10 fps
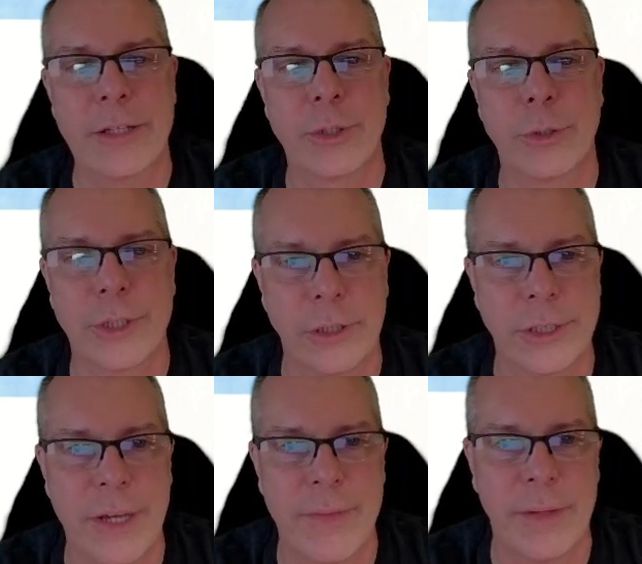So it's still a
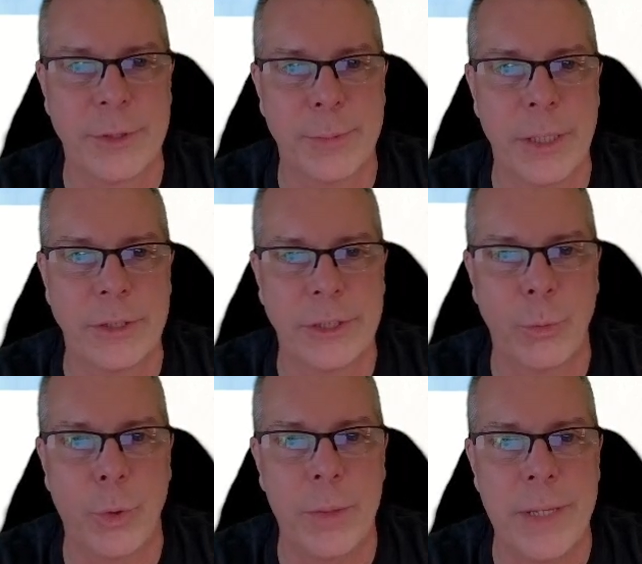7th level spell, still
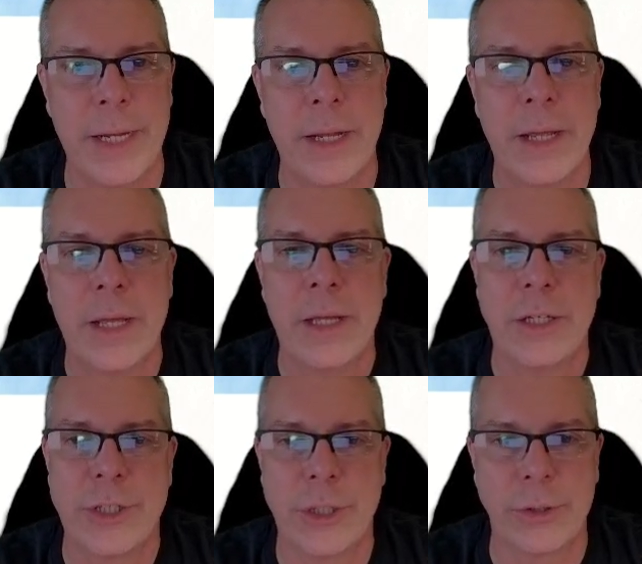1 minute,
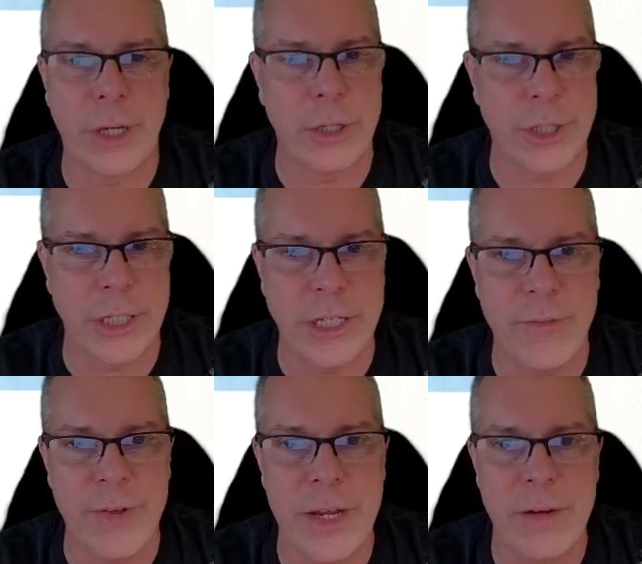still touch 60
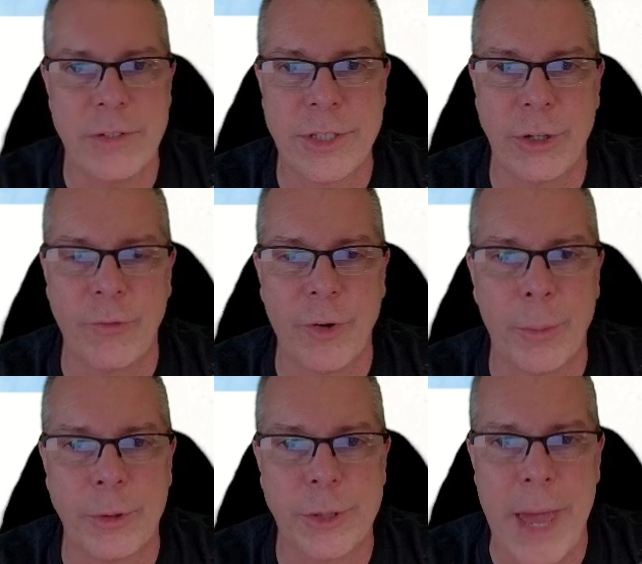feet, still
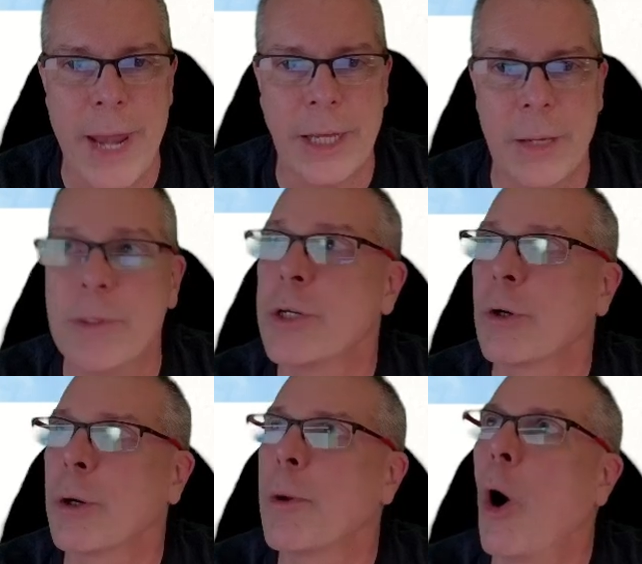verbal, somatic, and material
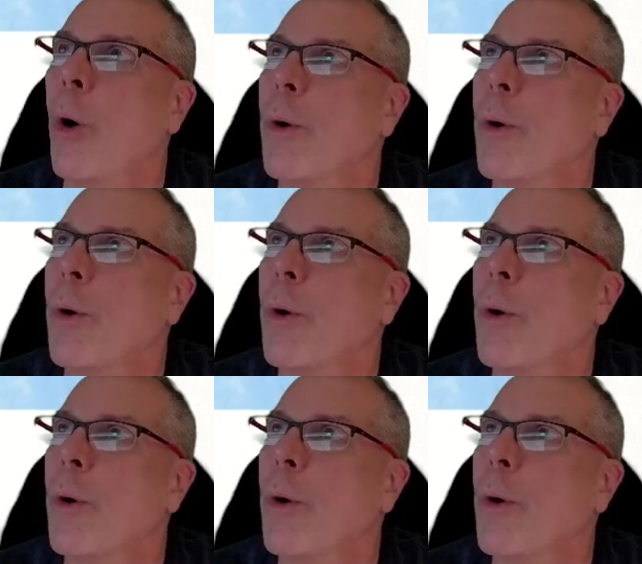component. Oh,